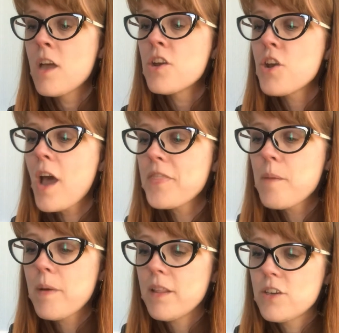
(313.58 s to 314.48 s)
Not that
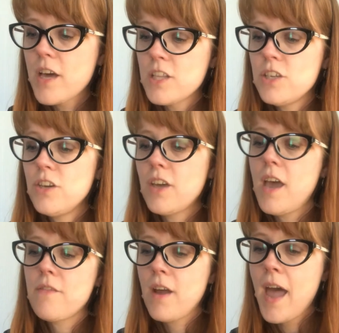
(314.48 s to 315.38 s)
Belladonna Took
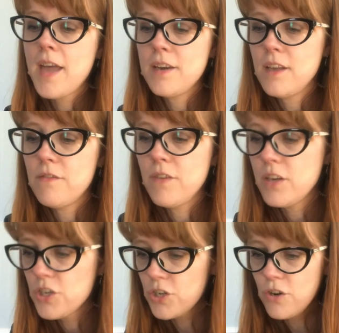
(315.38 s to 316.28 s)
ever had any
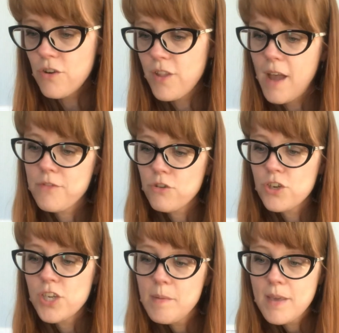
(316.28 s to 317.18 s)
adventures after
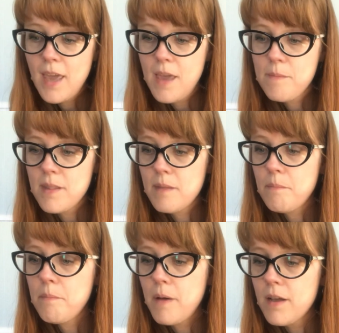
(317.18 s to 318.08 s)
she became Miss
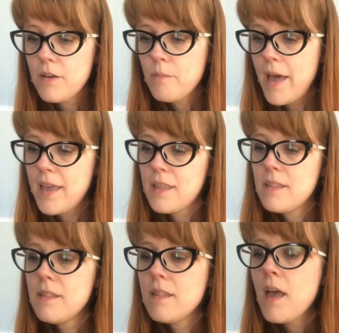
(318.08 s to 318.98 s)
Bungo
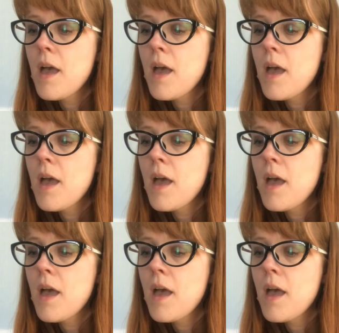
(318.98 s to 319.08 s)
Baggins.